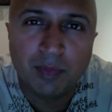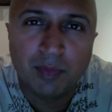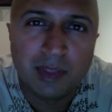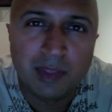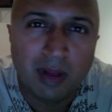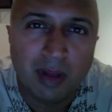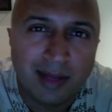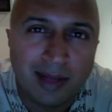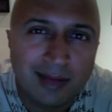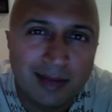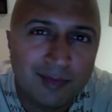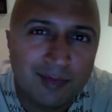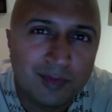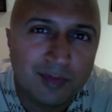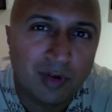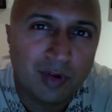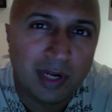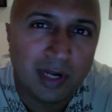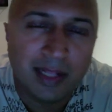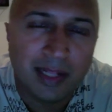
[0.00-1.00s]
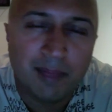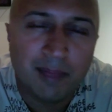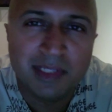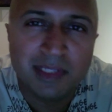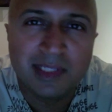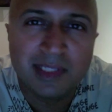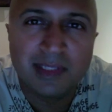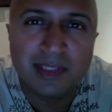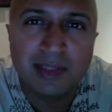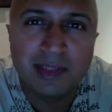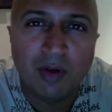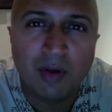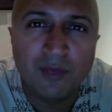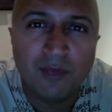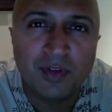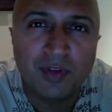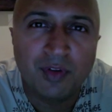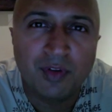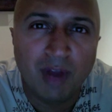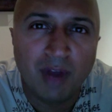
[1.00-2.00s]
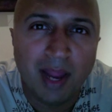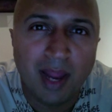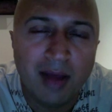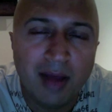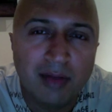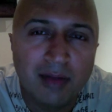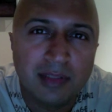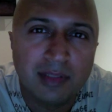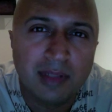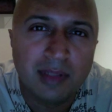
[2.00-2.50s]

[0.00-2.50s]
like trying to get a business off the ground.